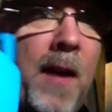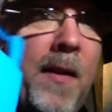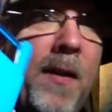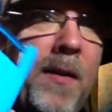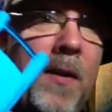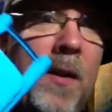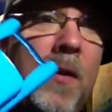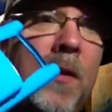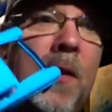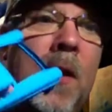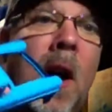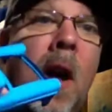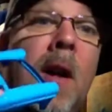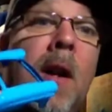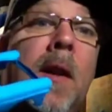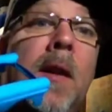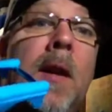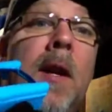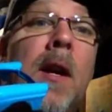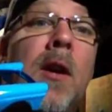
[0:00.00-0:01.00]
This is done
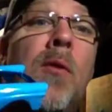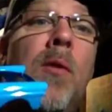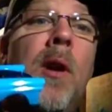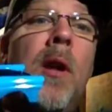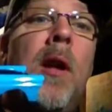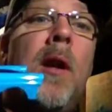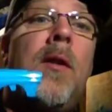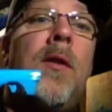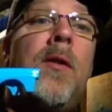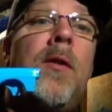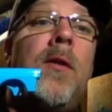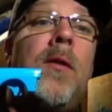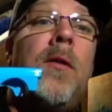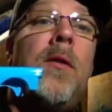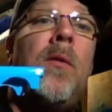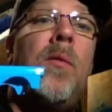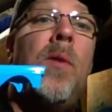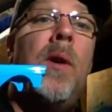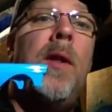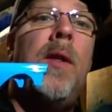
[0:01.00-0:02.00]
in the acrylics
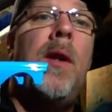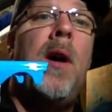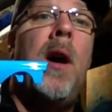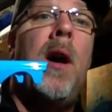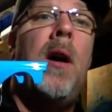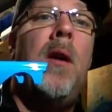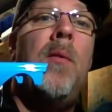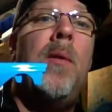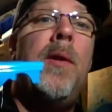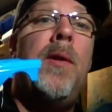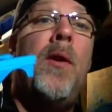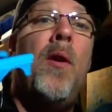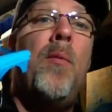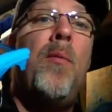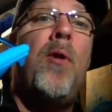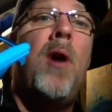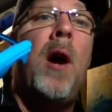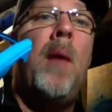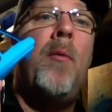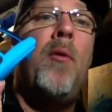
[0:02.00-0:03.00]
with no
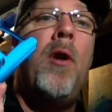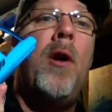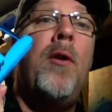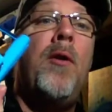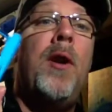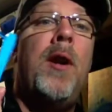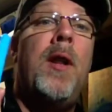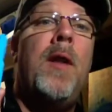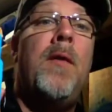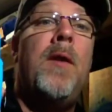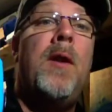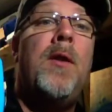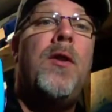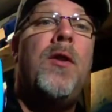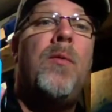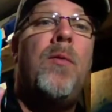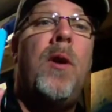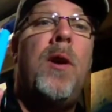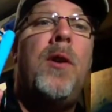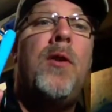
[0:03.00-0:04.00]
primer underneath of it.
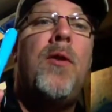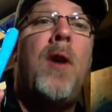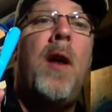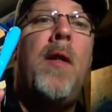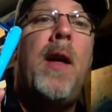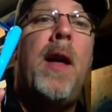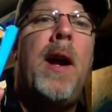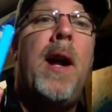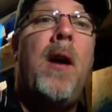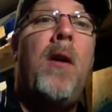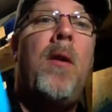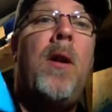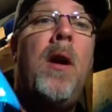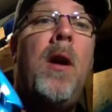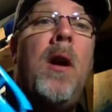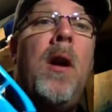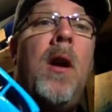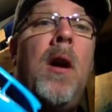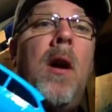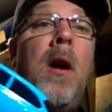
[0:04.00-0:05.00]
Just wanted to try that out.
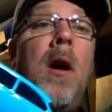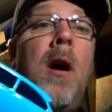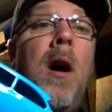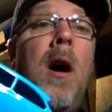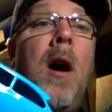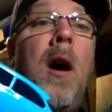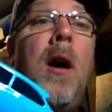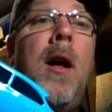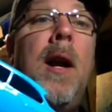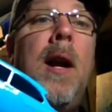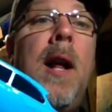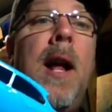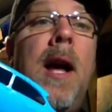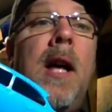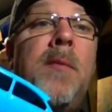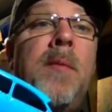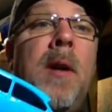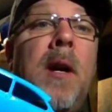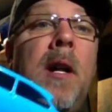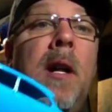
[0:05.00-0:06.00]
And it
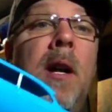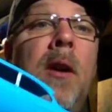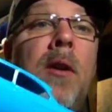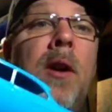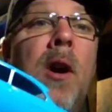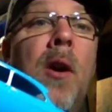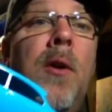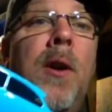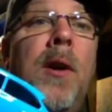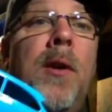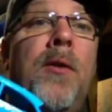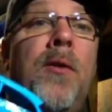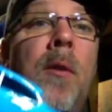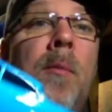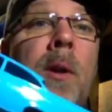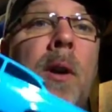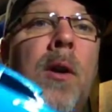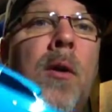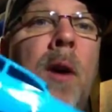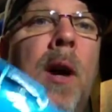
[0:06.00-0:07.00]
has been clear coated, so I'm
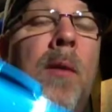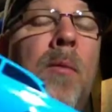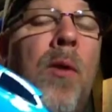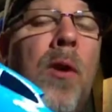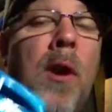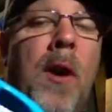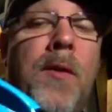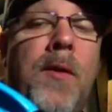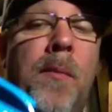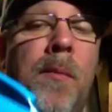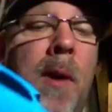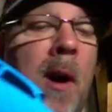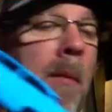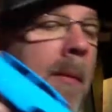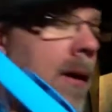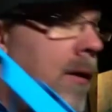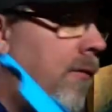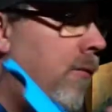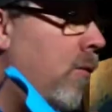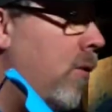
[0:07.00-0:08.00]
going to go ahead and work on some bare
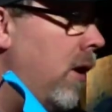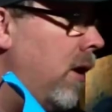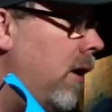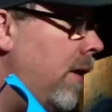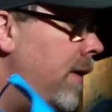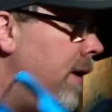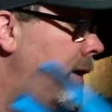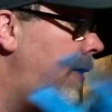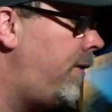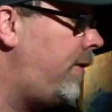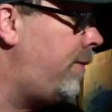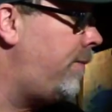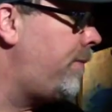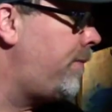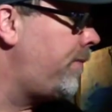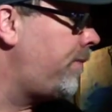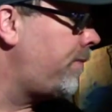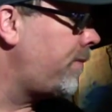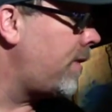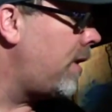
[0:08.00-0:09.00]
metal foil on this.
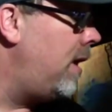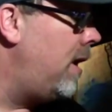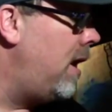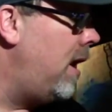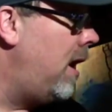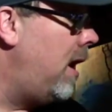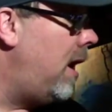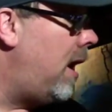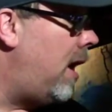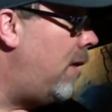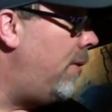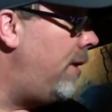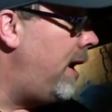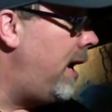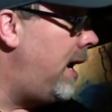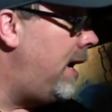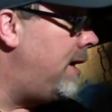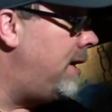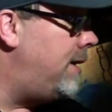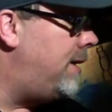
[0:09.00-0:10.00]
I went
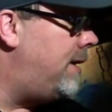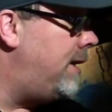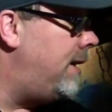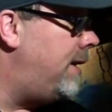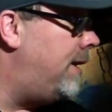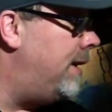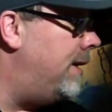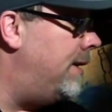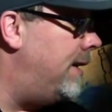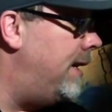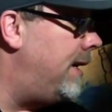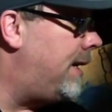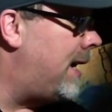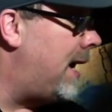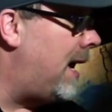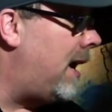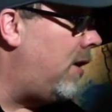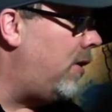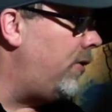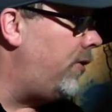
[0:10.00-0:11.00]
ahead and did the
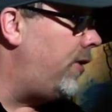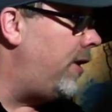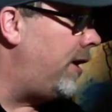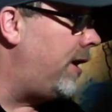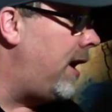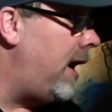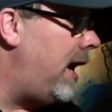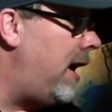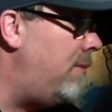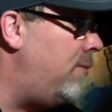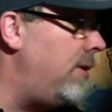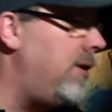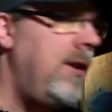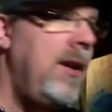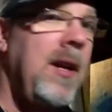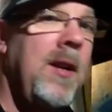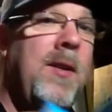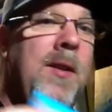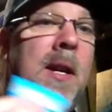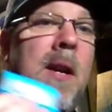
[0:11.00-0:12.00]
decals that came with
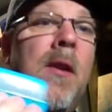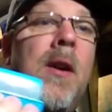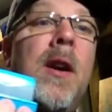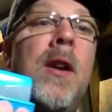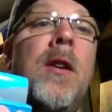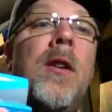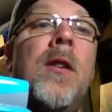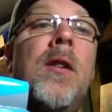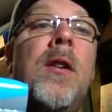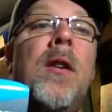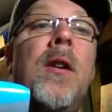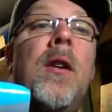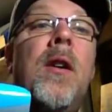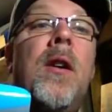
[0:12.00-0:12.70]
the interior.